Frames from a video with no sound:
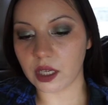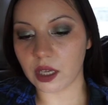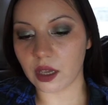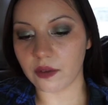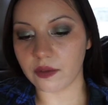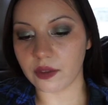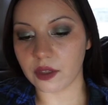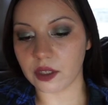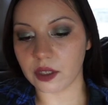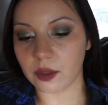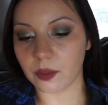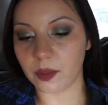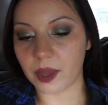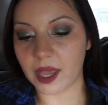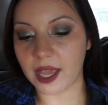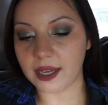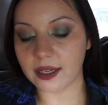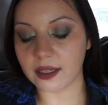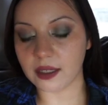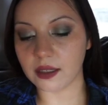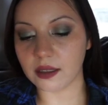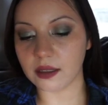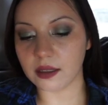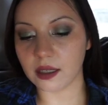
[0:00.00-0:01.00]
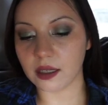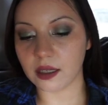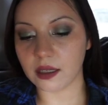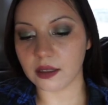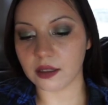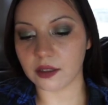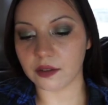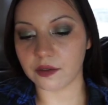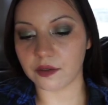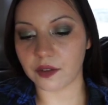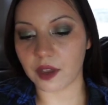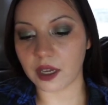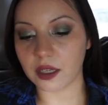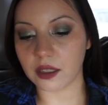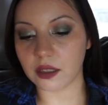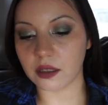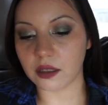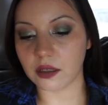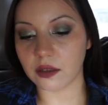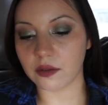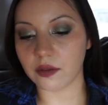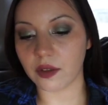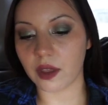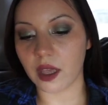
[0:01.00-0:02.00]
of the dependent,
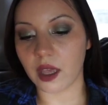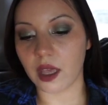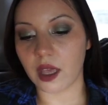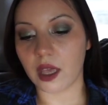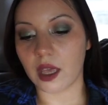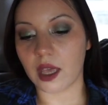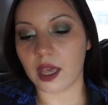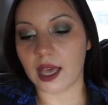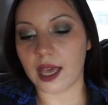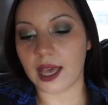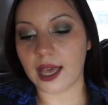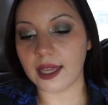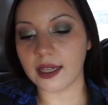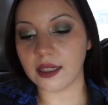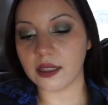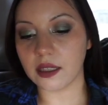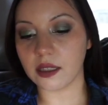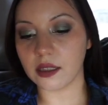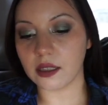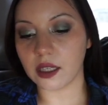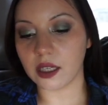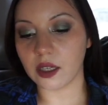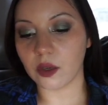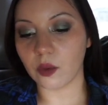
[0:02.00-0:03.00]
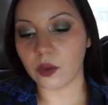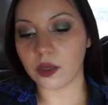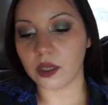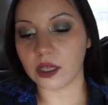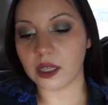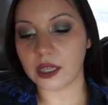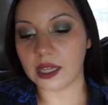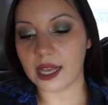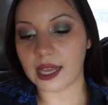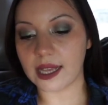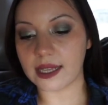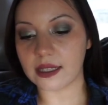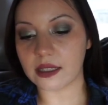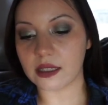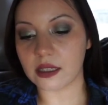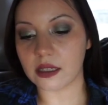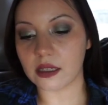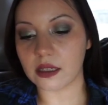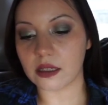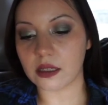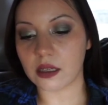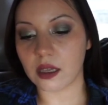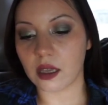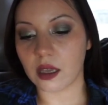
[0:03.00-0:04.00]
defective, and delinquent
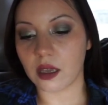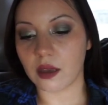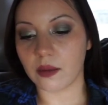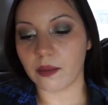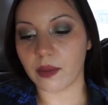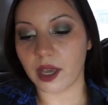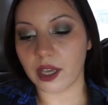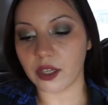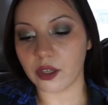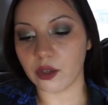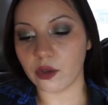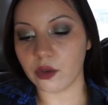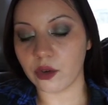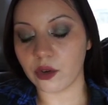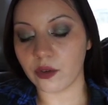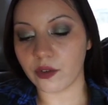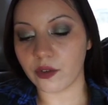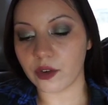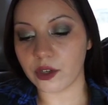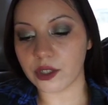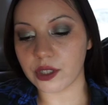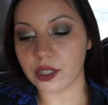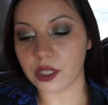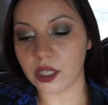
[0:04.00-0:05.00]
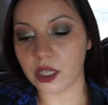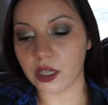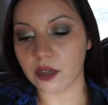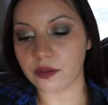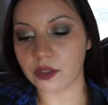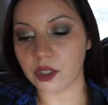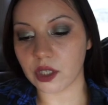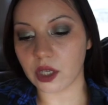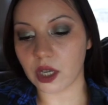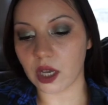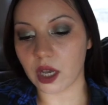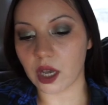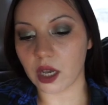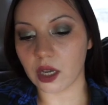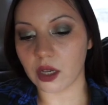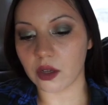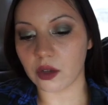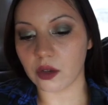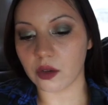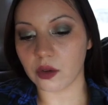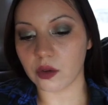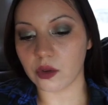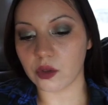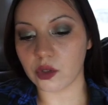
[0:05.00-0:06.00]
classes by University of
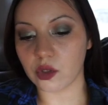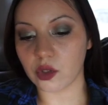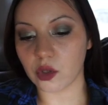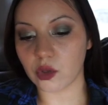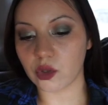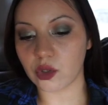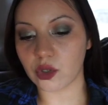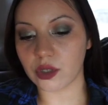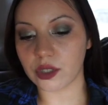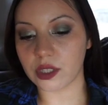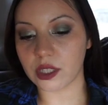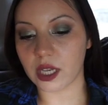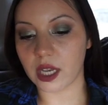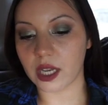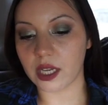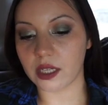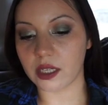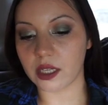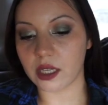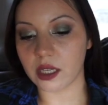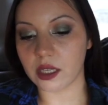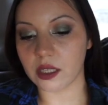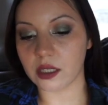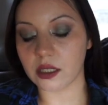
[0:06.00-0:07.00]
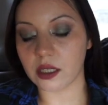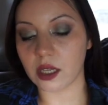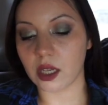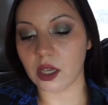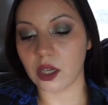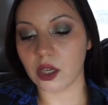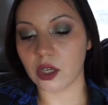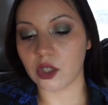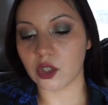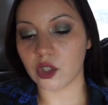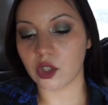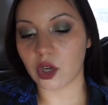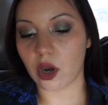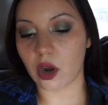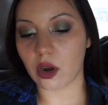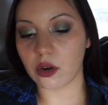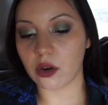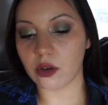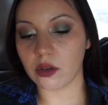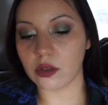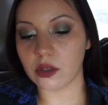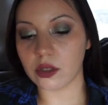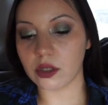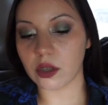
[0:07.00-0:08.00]
Chicago social scientist
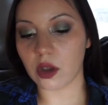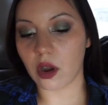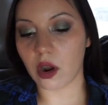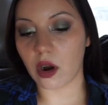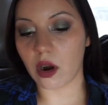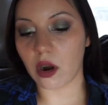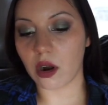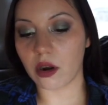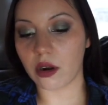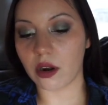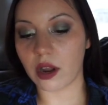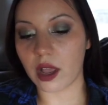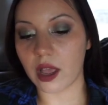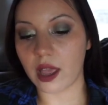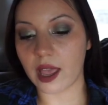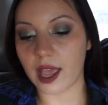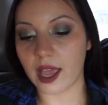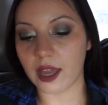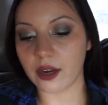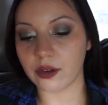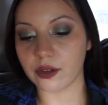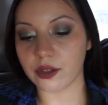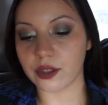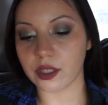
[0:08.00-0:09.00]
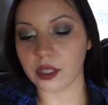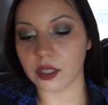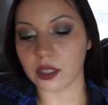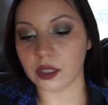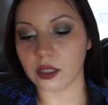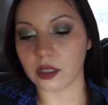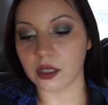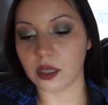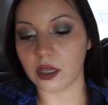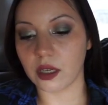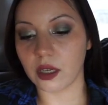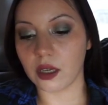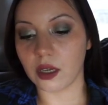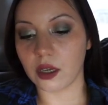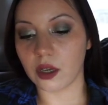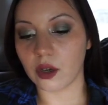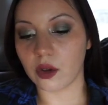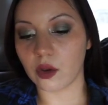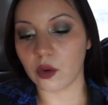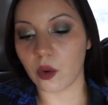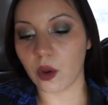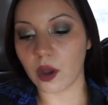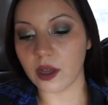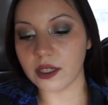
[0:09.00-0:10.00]
Charles R. Henderson,
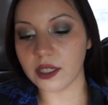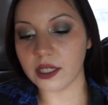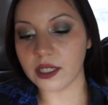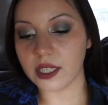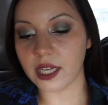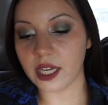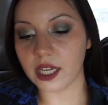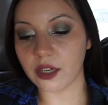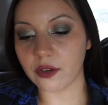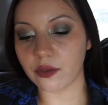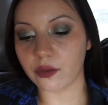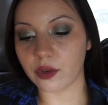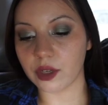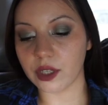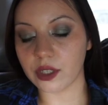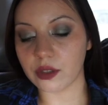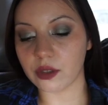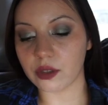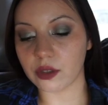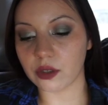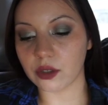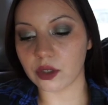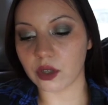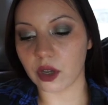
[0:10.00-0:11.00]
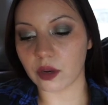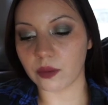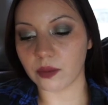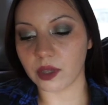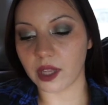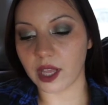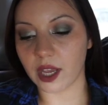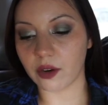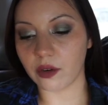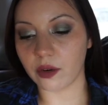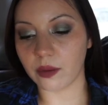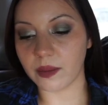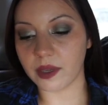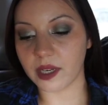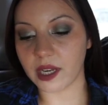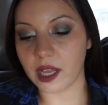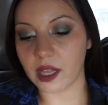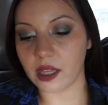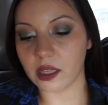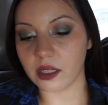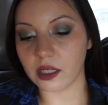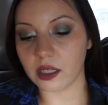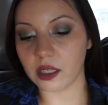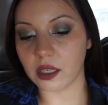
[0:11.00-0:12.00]
quantitative research on black
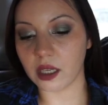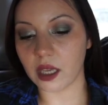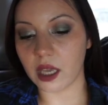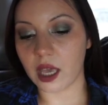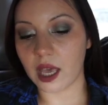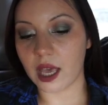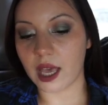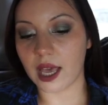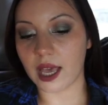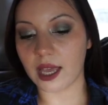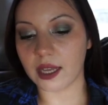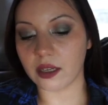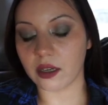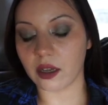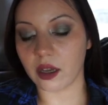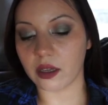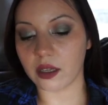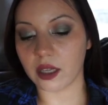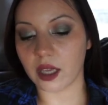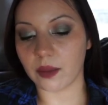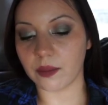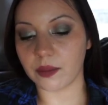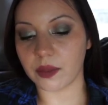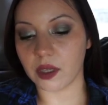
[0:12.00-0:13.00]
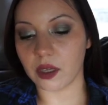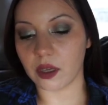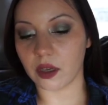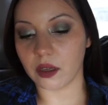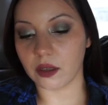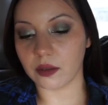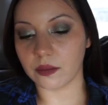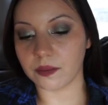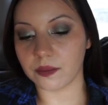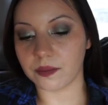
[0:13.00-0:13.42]
criminality had not yet begun.